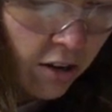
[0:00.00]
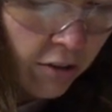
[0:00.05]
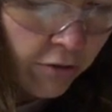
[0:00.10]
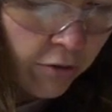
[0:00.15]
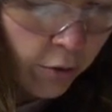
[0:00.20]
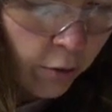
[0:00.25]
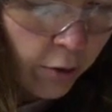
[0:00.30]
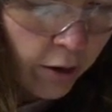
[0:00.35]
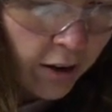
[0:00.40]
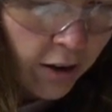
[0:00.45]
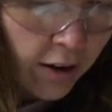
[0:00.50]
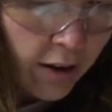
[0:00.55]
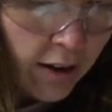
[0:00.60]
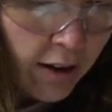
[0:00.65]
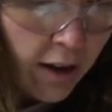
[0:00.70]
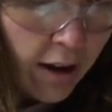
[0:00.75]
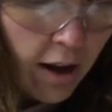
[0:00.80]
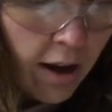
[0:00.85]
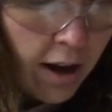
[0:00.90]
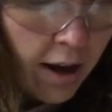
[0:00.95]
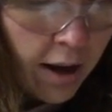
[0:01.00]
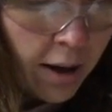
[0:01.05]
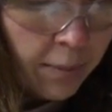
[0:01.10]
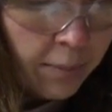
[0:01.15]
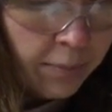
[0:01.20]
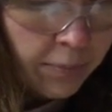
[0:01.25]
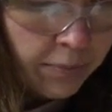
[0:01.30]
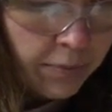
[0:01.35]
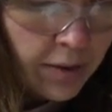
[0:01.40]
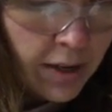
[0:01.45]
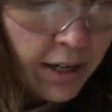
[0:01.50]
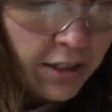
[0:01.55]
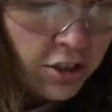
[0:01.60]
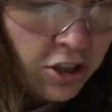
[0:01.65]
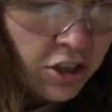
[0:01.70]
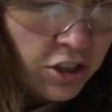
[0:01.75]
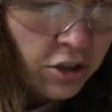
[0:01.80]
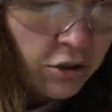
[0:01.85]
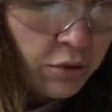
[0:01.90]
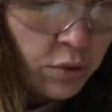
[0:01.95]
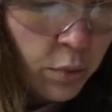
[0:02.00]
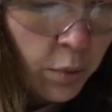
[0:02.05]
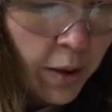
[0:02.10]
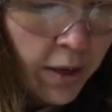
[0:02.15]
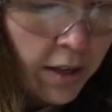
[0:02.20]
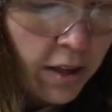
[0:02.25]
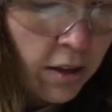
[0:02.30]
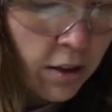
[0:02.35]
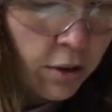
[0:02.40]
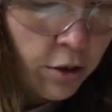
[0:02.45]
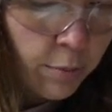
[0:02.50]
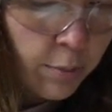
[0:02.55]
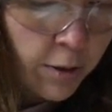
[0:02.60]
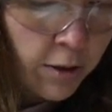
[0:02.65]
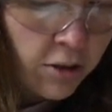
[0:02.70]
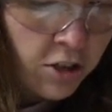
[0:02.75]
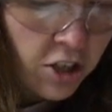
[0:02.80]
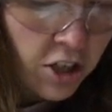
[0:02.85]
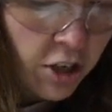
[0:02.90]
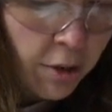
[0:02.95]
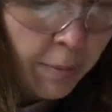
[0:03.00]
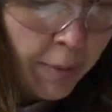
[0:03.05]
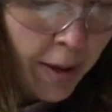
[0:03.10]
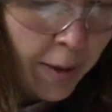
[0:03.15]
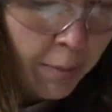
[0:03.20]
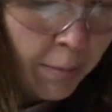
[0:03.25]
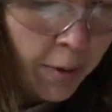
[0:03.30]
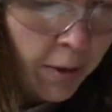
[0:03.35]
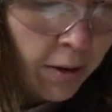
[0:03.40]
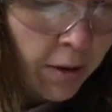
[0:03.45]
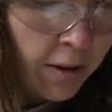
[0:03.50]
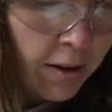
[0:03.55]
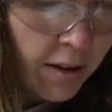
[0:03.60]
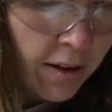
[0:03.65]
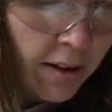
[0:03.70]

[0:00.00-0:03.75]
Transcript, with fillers: are for, um, I just use one color per sheet of paper